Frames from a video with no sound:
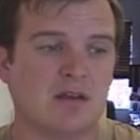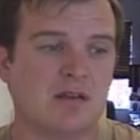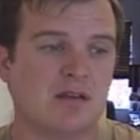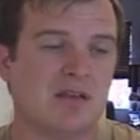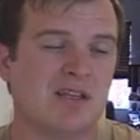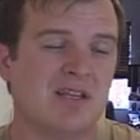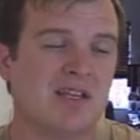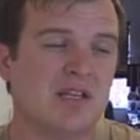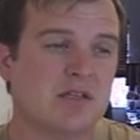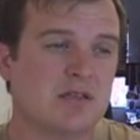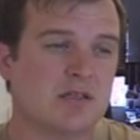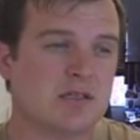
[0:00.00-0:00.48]

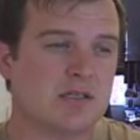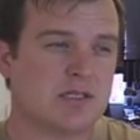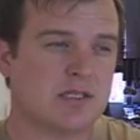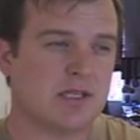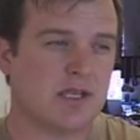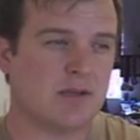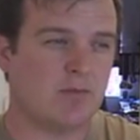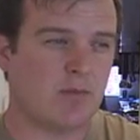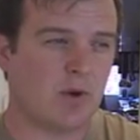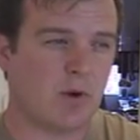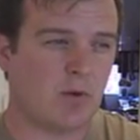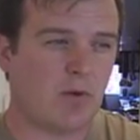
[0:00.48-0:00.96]
needless to
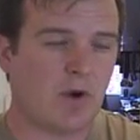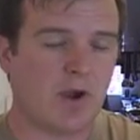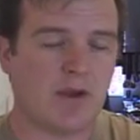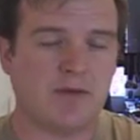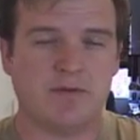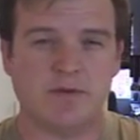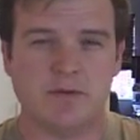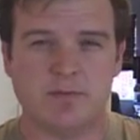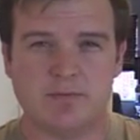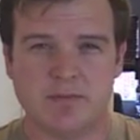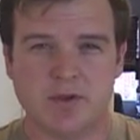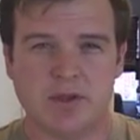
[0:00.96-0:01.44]
say, my
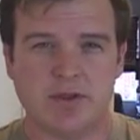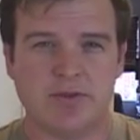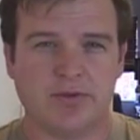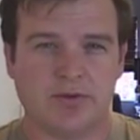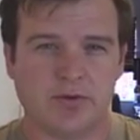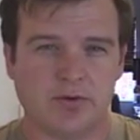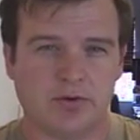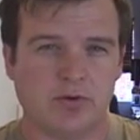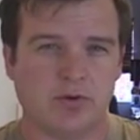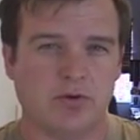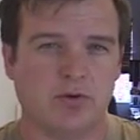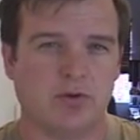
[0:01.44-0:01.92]
wife had been
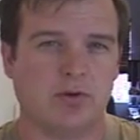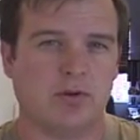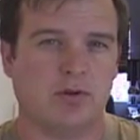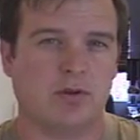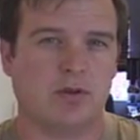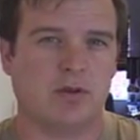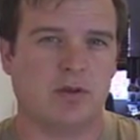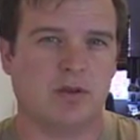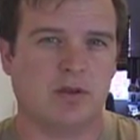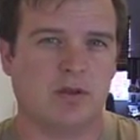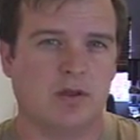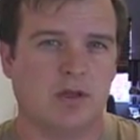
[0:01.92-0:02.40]
through
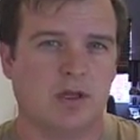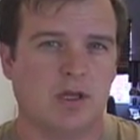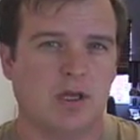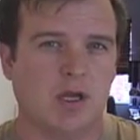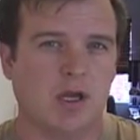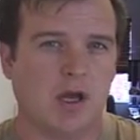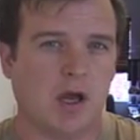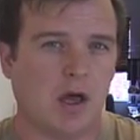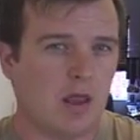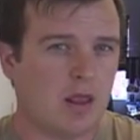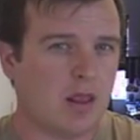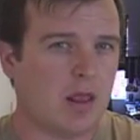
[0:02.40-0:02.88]

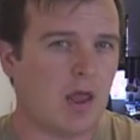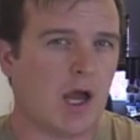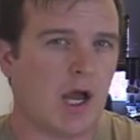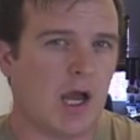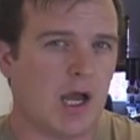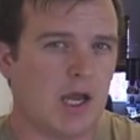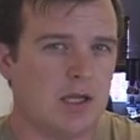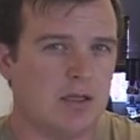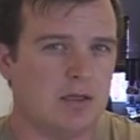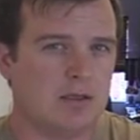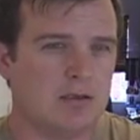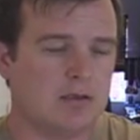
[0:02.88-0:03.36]
a
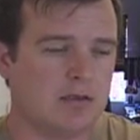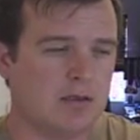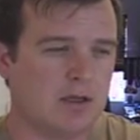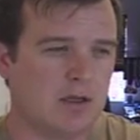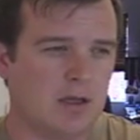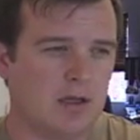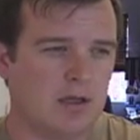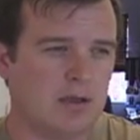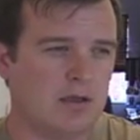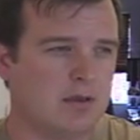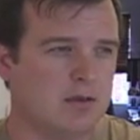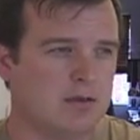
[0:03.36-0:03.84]
lot
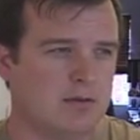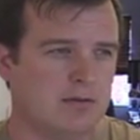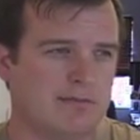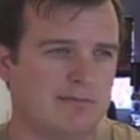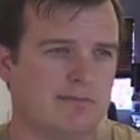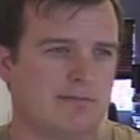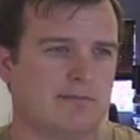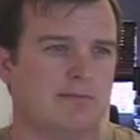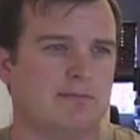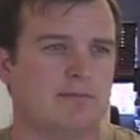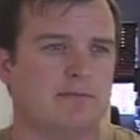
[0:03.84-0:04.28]
and